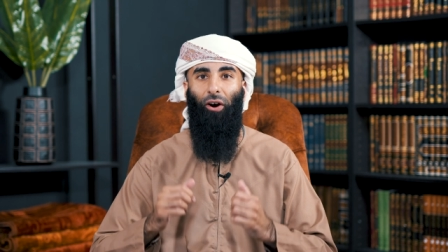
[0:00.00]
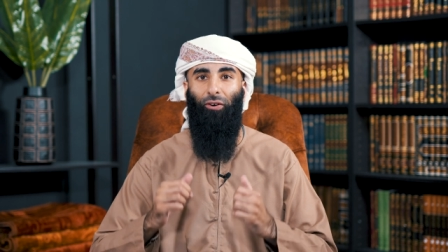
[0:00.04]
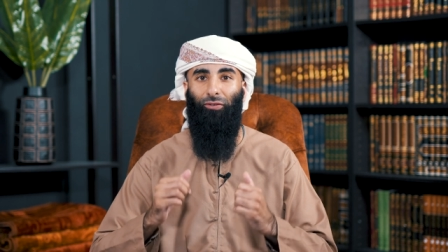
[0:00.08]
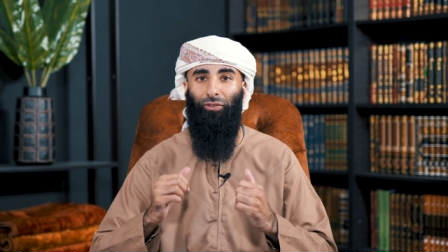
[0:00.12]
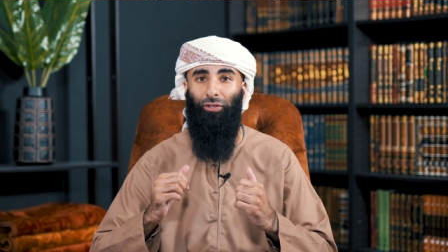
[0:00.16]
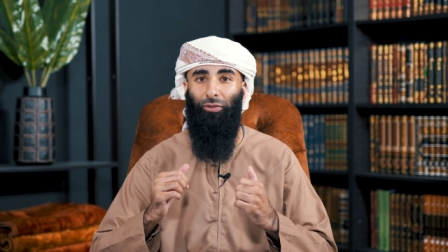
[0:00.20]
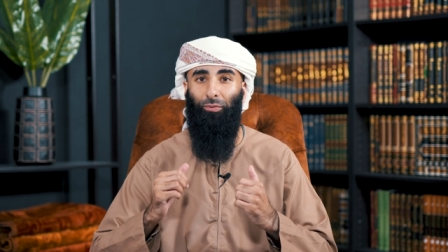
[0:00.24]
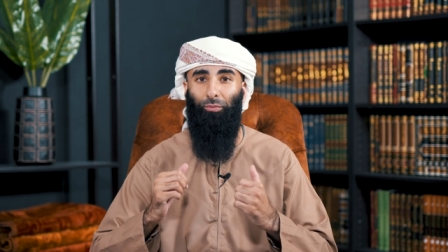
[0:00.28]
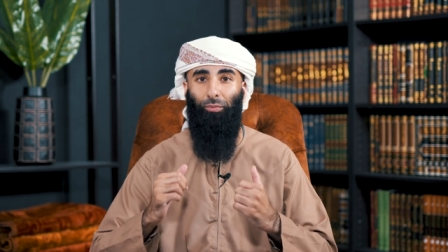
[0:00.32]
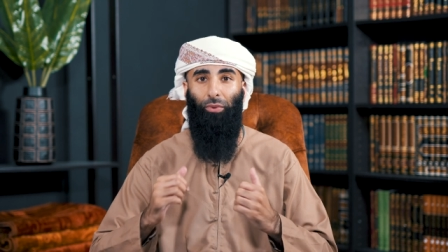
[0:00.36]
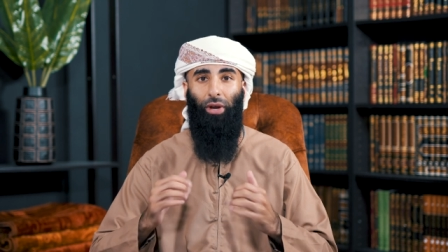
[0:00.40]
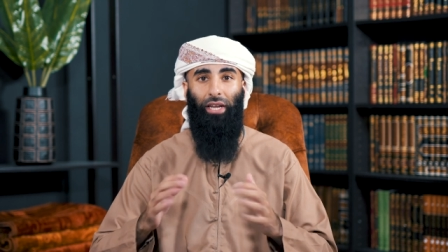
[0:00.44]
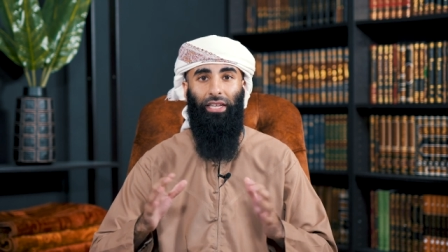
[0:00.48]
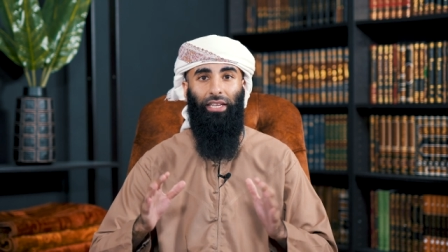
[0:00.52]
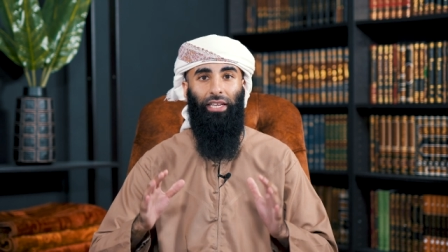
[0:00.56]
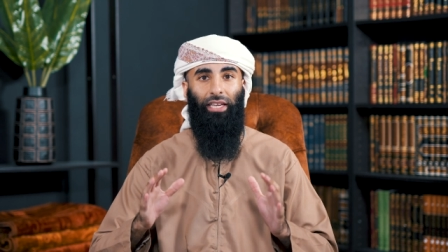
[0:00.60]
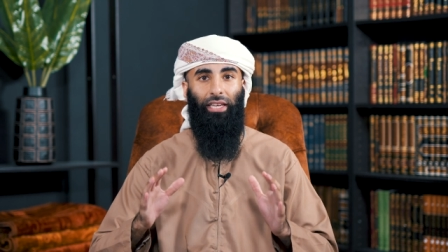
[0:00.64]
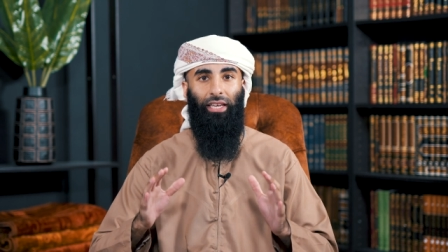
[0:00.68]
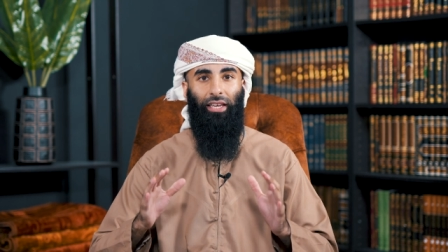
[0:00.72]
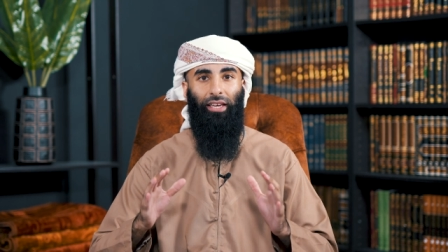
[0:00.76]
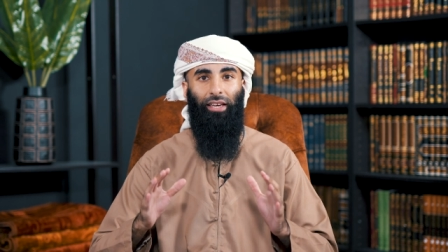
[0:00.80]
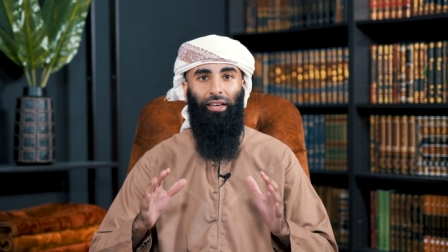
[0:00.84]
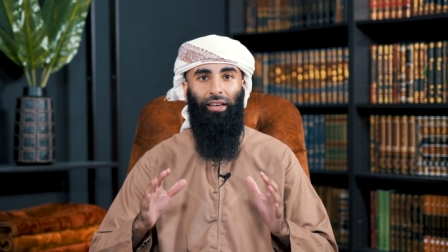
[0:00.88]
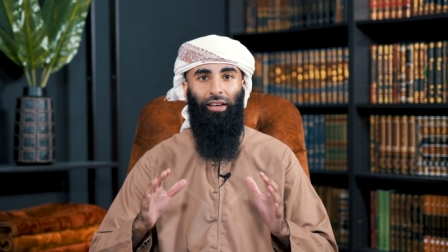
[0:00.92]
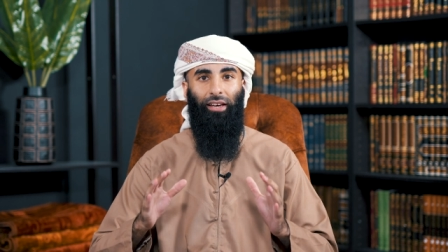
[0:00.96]
of
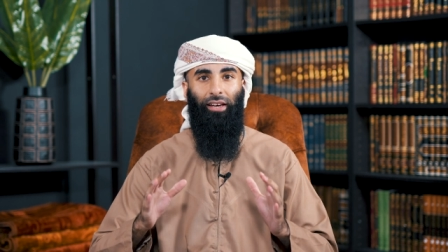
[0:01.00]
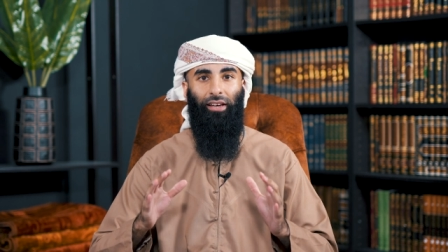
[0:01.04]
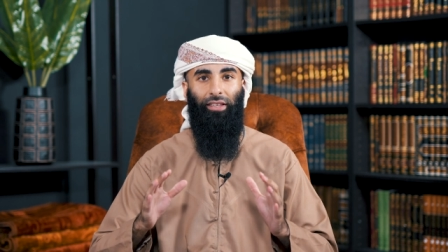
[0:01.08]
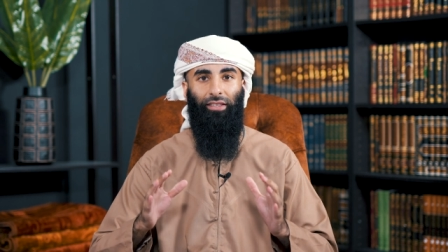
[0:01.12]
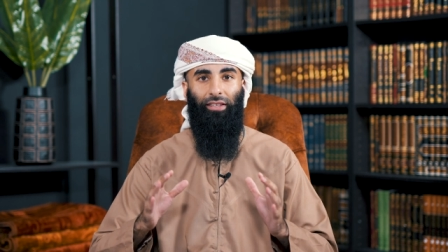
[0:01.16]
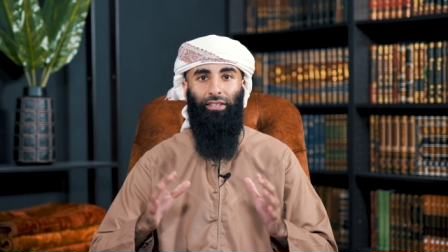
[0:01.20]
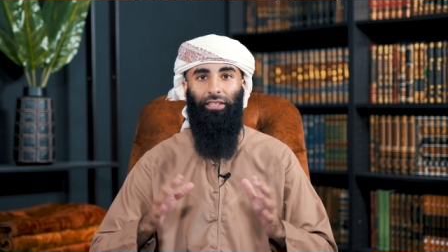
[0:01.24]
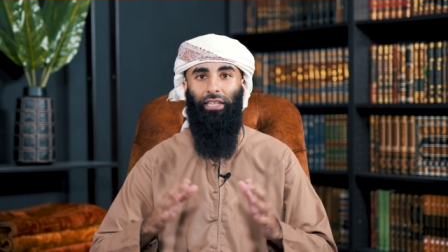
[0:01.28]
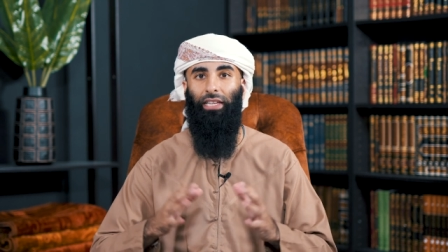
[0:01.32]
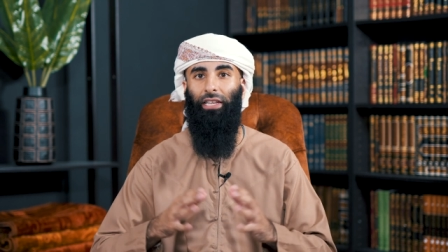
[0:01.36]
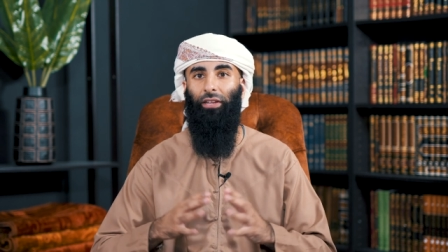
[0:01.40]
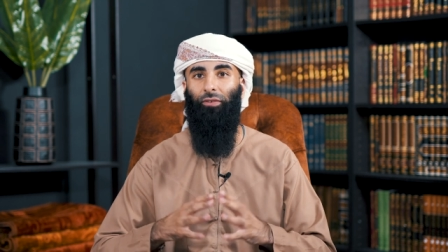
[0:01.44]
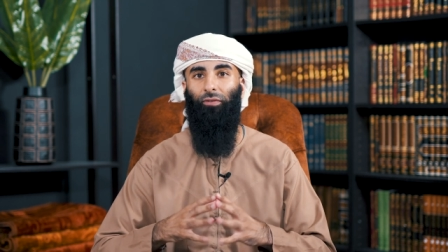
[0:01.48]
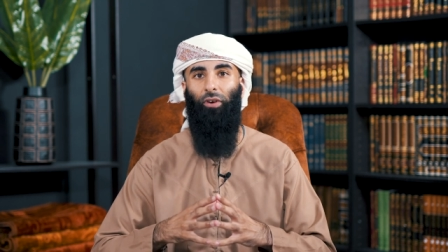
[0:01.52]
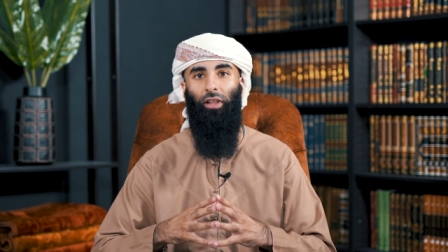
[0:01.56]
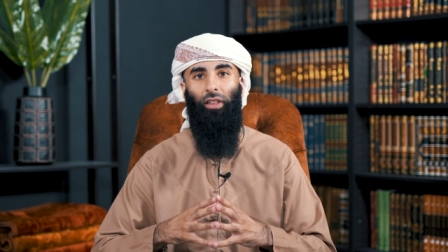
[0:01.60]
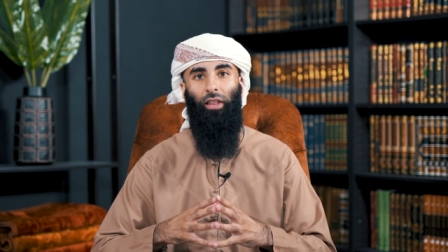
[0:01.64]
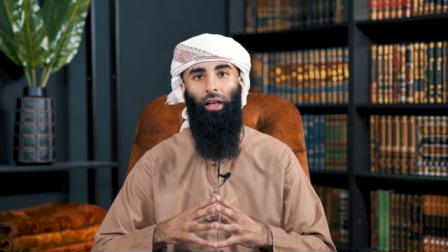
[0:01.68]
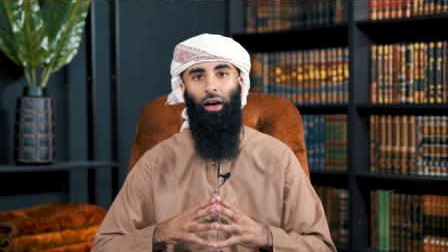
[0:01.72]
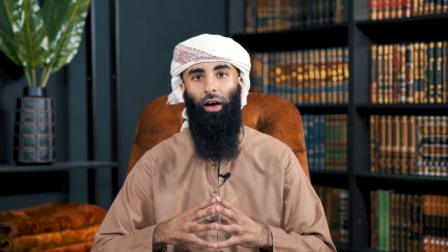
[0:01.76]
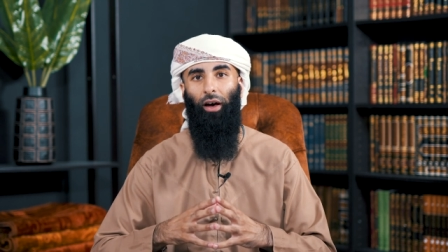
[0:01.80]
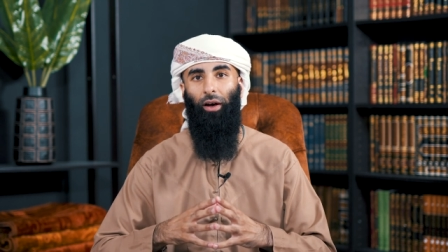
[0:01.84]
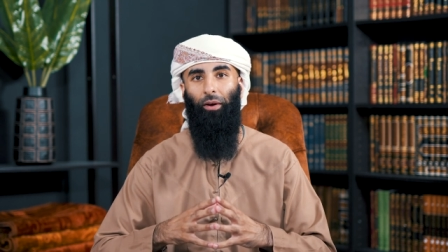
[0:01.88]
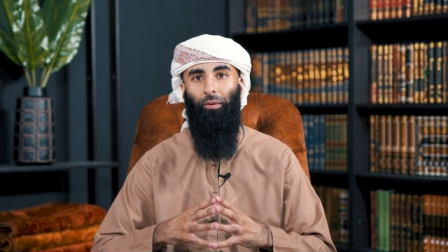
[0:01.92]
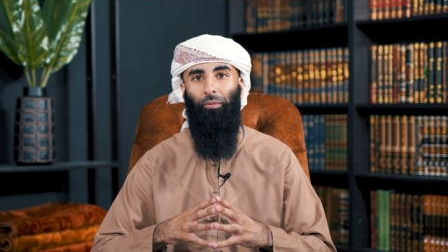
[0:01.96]
spreading the deen of
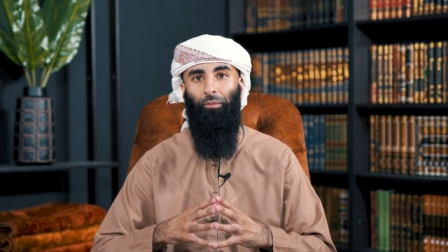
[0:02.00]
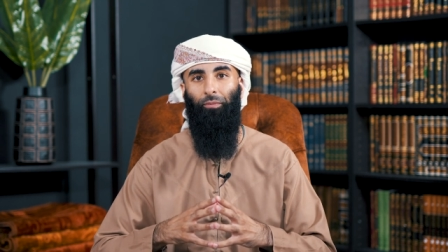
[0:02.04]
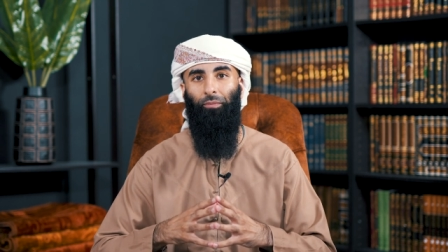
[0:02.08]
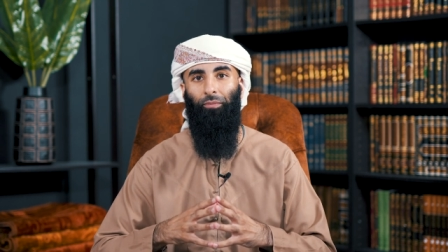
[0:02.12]
Allah.